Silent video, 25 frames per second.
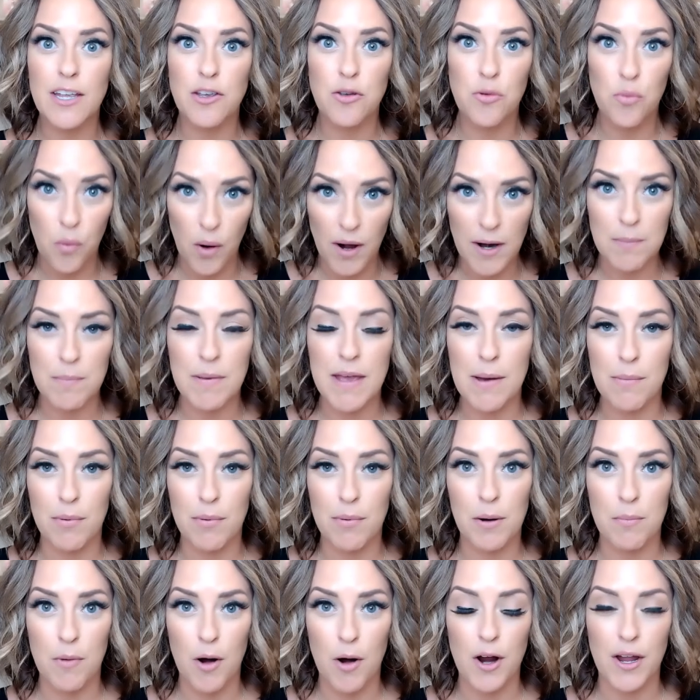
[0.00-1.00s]
You want to be
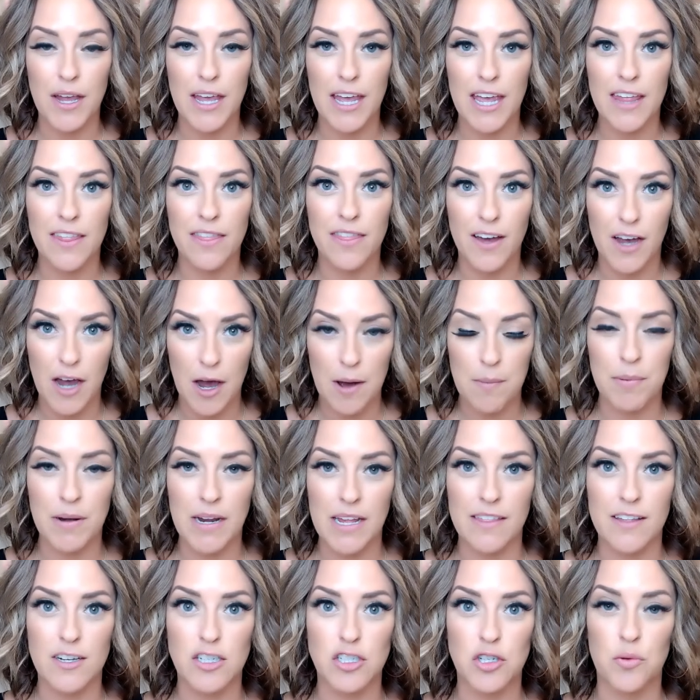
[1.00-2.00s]
able to market the
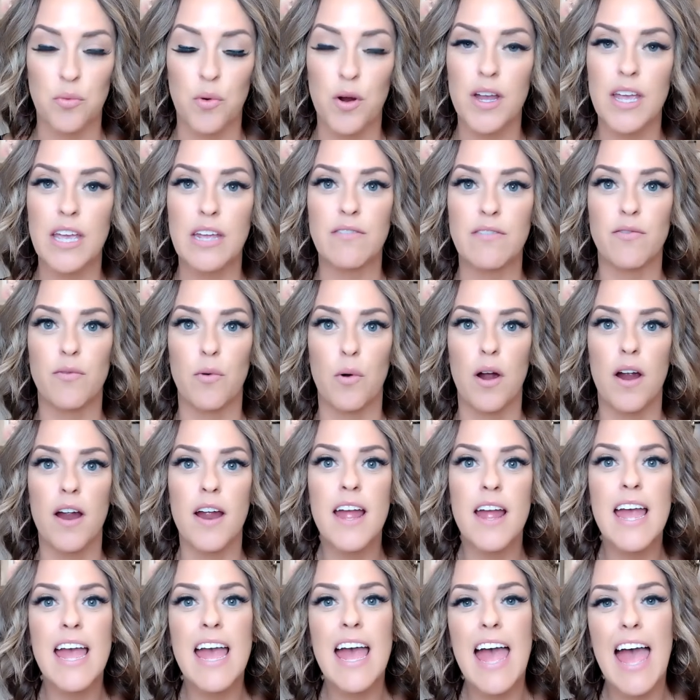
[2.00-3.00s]
company that you're working
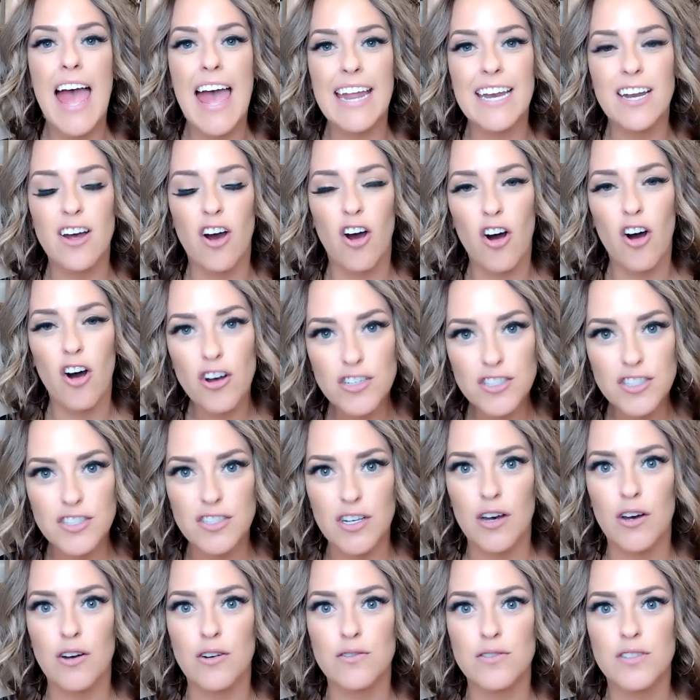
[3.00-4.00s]
for, and
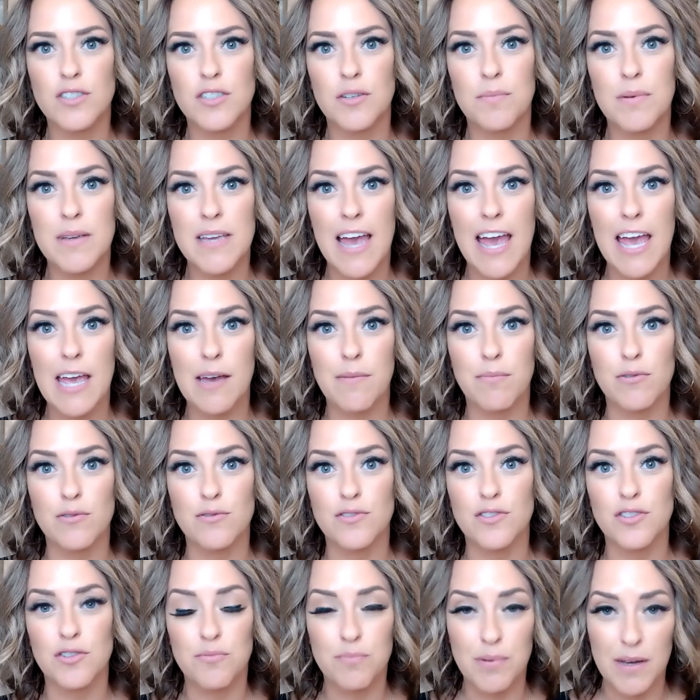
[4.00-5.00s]
also to be
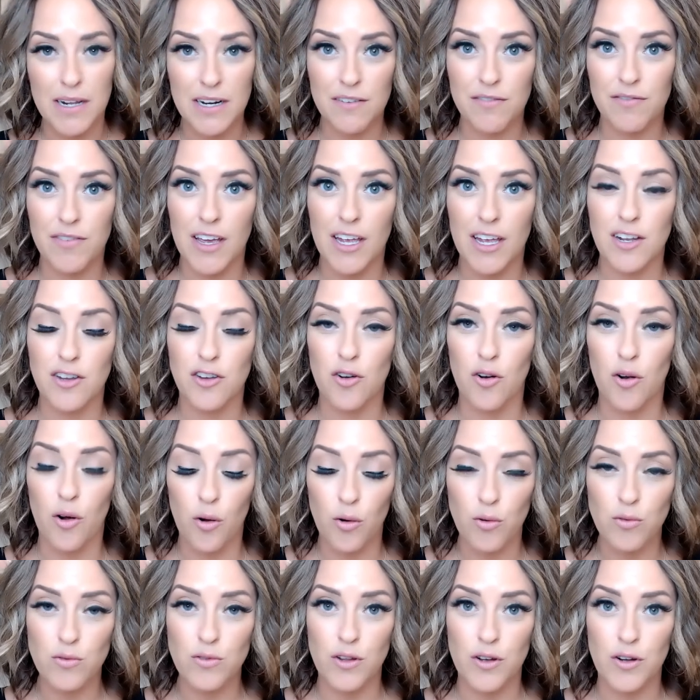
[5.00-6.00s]
able to benefit your
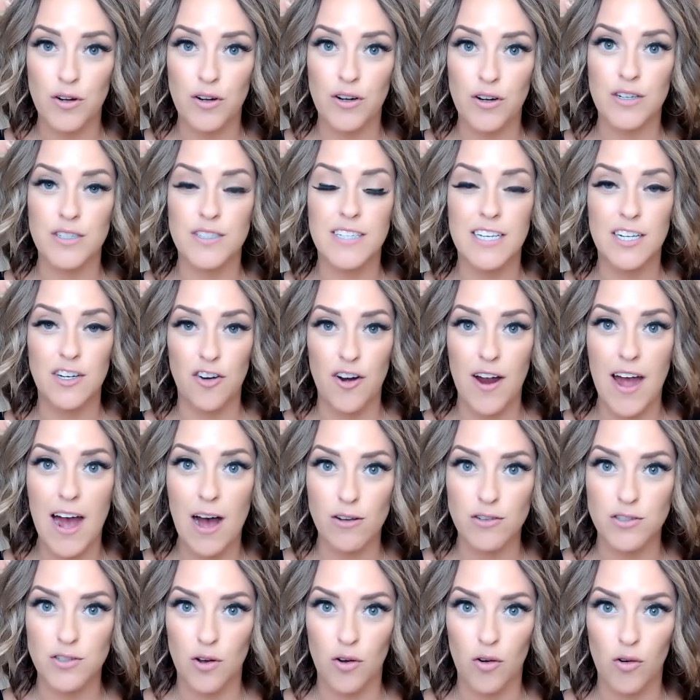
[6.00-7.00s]
own learners in your
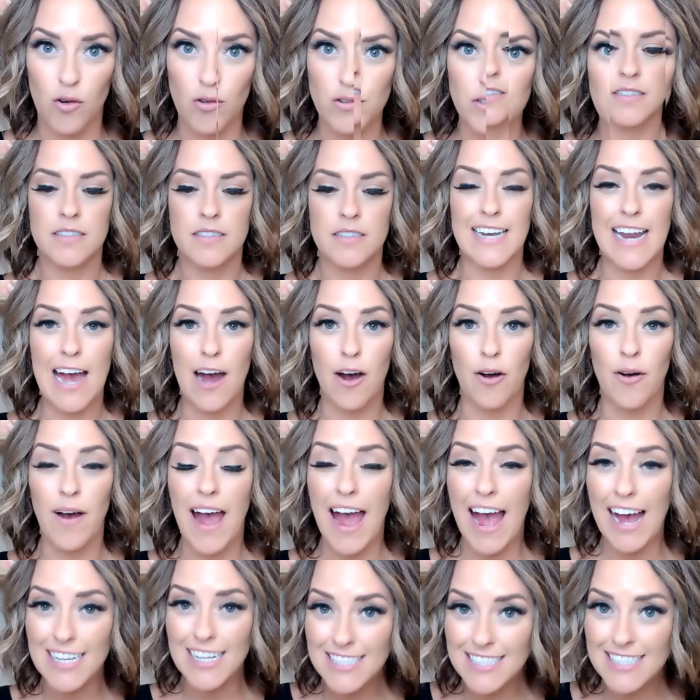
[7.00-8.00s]
household.
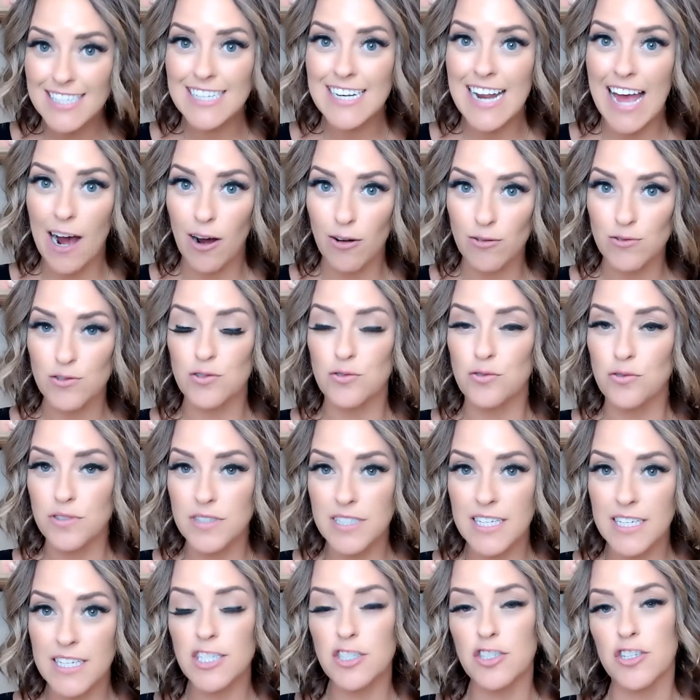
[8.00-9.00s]
Now, as an
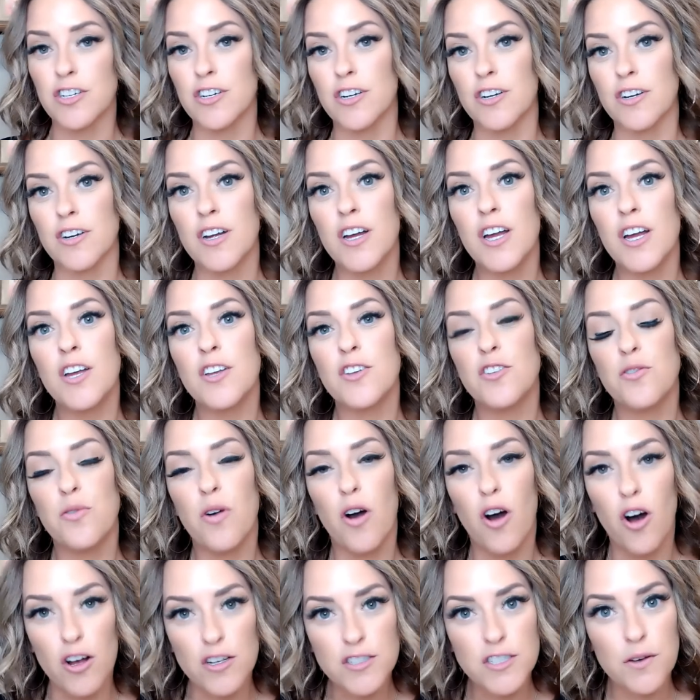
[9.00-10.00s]
Outschool teacher,
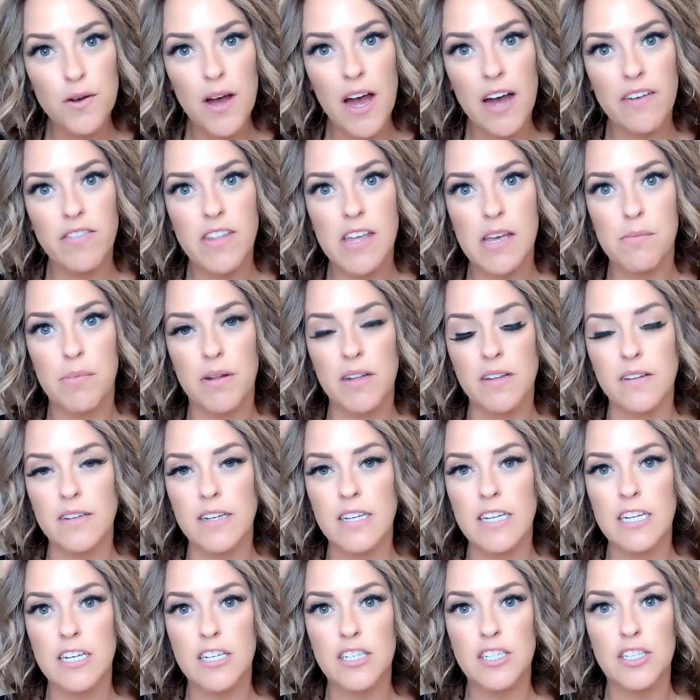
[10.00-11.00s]
you also have the
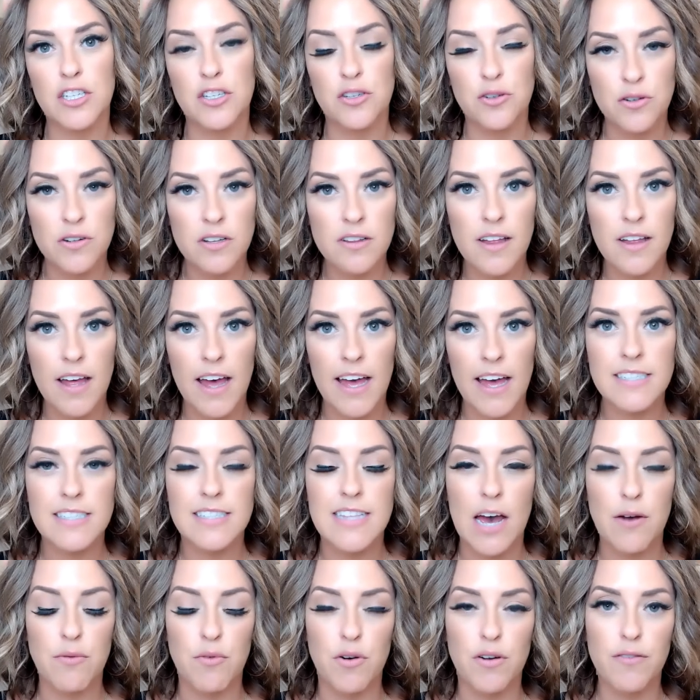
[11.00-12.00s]
ability to
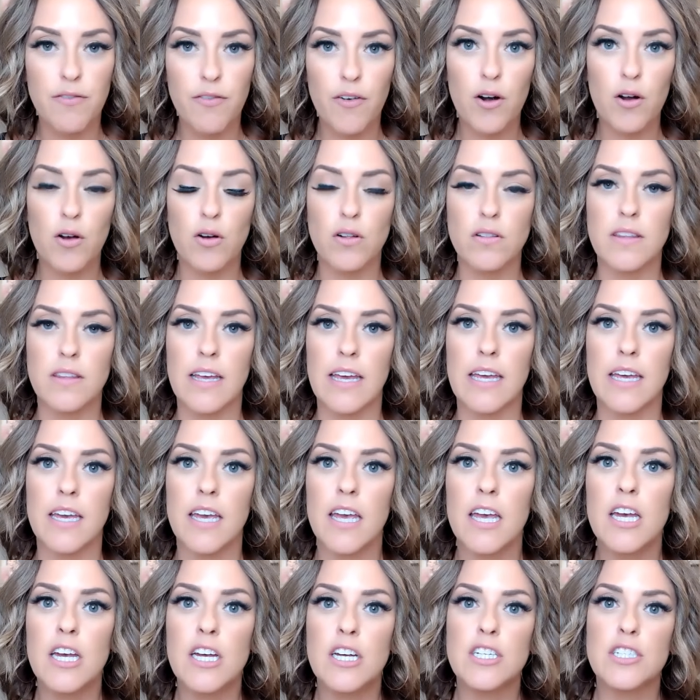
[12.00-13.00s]
utilize that referral
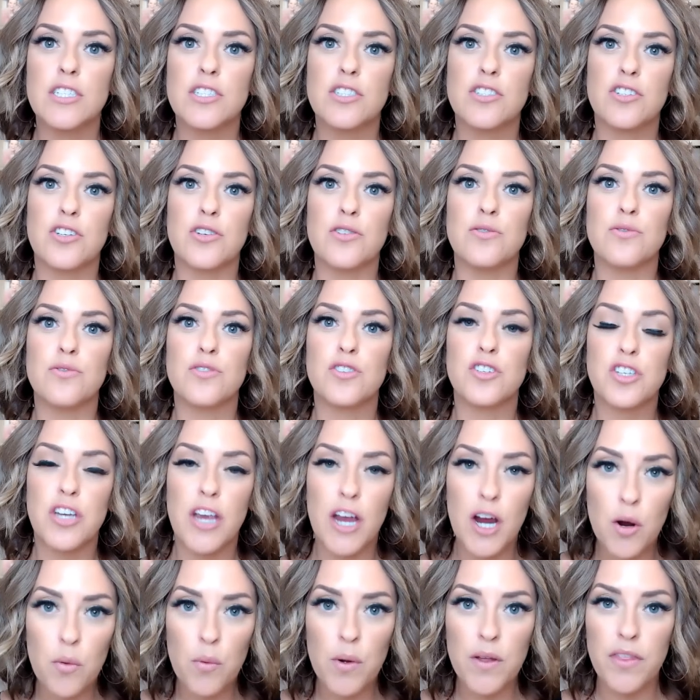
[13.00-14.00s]
link to
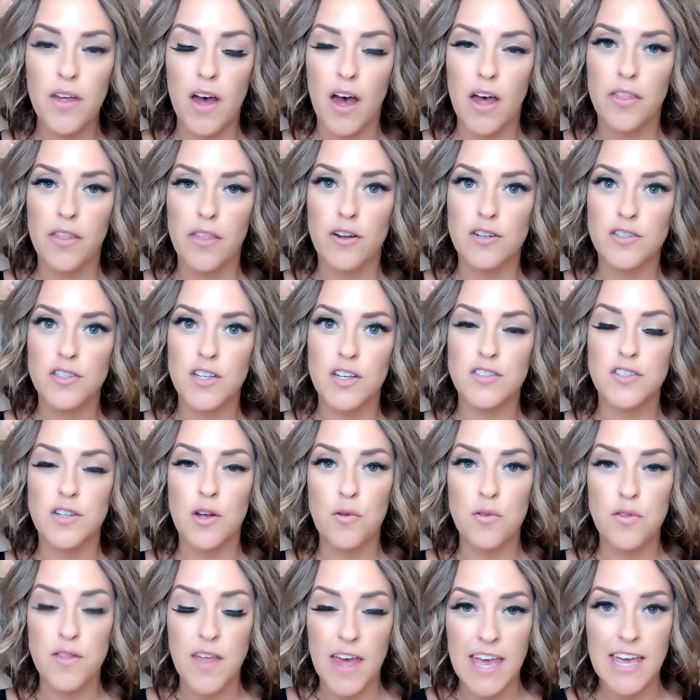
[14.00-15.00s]
share with others
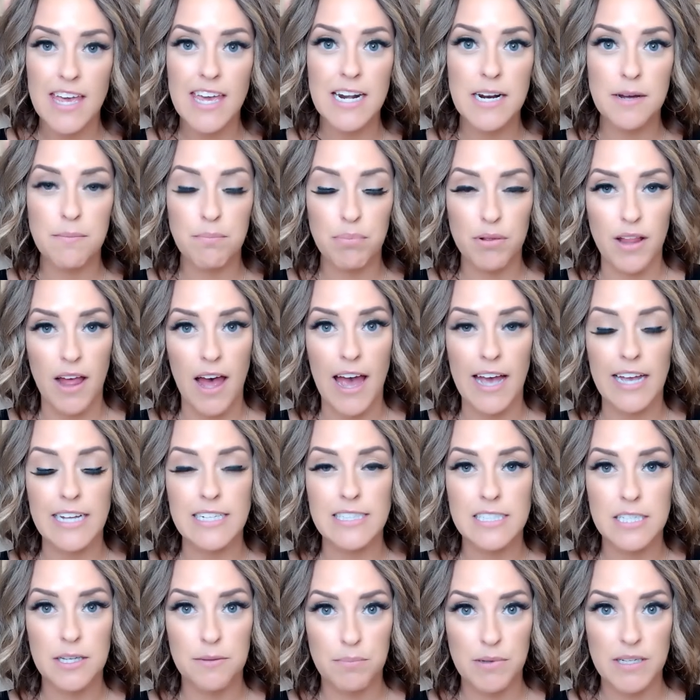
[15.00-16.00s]
so they can
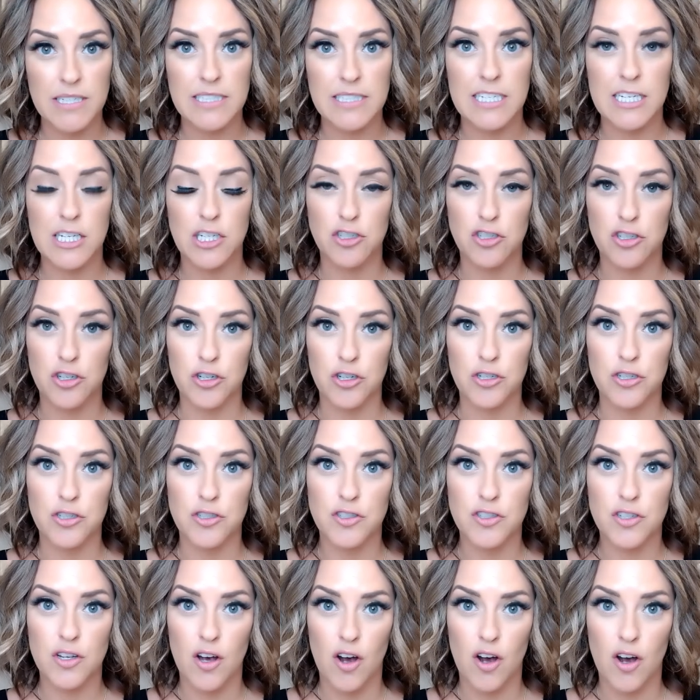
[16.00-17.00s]
apply to be
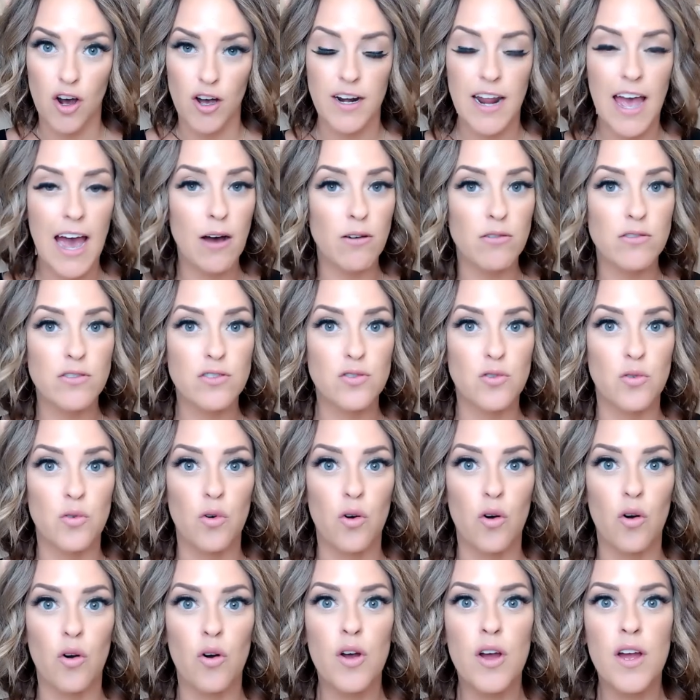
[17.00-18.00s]
teachers on
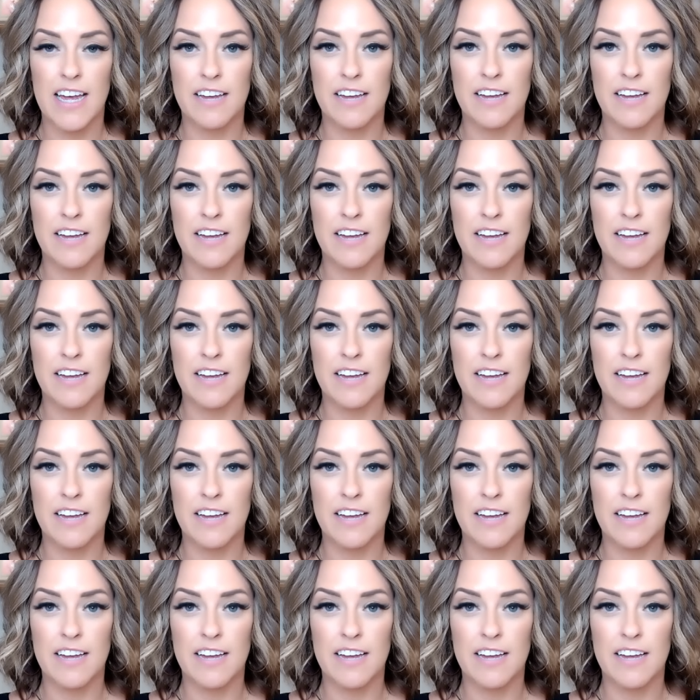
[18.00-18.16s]
Outschool.